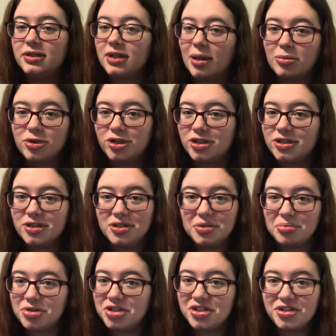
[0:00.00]
I'm just
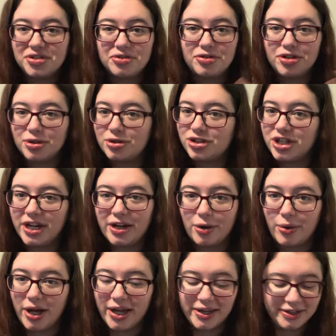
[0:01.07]
crocheting
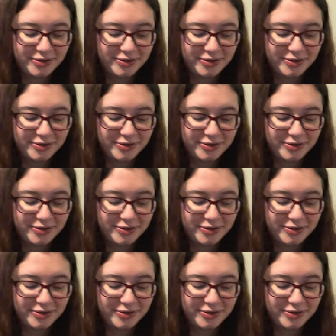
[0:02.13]
away.